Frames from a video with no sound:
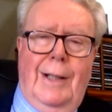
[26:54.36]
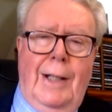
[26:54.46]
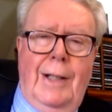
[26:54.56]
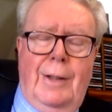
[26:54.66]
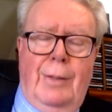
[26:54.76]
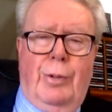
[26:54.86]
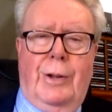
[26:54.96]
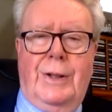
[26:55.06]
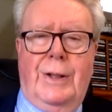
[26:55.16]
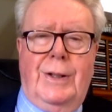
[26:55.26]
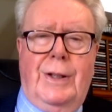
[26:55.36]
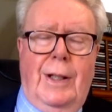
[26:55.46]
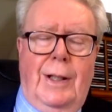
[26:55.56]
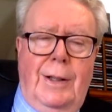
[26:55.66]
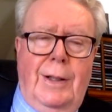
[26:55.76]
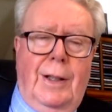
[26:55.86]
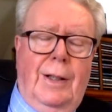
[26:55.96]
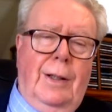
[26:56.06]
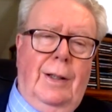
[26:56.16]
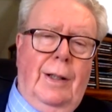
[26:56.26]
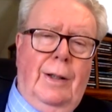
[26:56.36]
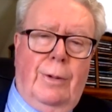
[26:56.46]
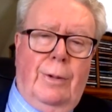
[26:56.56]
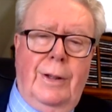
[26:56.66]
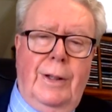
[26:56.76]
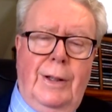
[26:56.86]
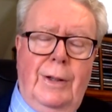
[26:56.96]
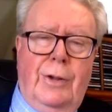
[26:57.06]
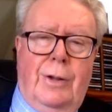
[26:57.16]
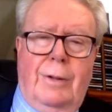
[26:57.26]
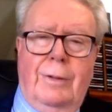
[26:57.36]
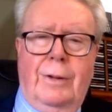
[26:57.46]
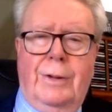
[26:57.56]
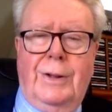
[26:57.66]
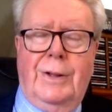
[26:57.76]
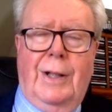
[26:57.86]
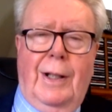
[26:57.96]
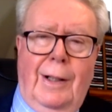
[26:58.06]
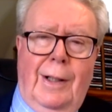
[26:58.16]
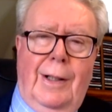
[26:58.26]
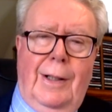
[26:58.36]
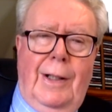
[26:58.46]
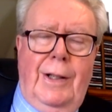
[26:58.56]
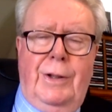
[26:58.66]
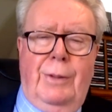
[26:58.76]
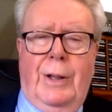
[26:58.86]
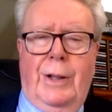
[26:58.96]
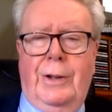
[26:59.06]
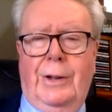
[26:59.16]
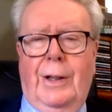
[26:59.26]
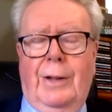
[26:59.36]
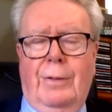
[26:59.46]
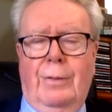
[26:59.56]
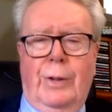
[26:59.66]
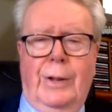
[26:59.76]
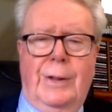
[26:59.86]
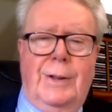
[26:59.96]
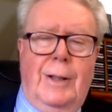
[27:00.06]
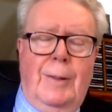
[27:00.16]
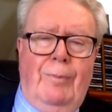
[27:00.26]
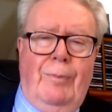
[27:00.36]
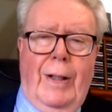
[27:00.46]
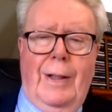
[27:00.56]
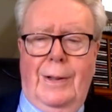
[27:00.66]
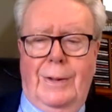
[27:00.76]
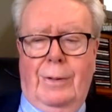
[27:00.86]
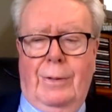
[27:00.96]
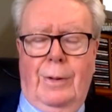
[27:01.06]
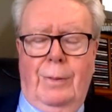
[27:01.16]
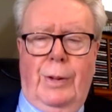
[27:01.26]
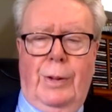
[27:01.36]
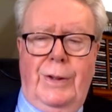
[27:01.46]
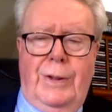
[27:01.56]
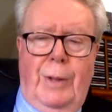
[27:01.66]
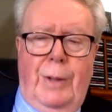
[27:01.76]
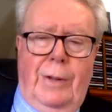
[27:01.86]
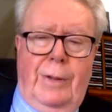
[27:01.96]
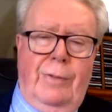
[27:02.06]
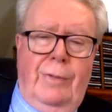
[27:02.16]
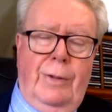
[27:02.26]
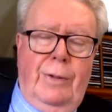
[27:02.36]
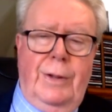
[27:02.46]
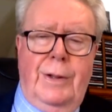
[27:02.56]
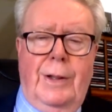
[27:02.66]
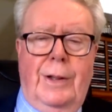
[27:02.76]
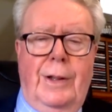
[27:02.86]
into the process a, uh, a, a, quality control, not just say, here's your budget, get on with it. Um, so I'm pleased about the review in, uh,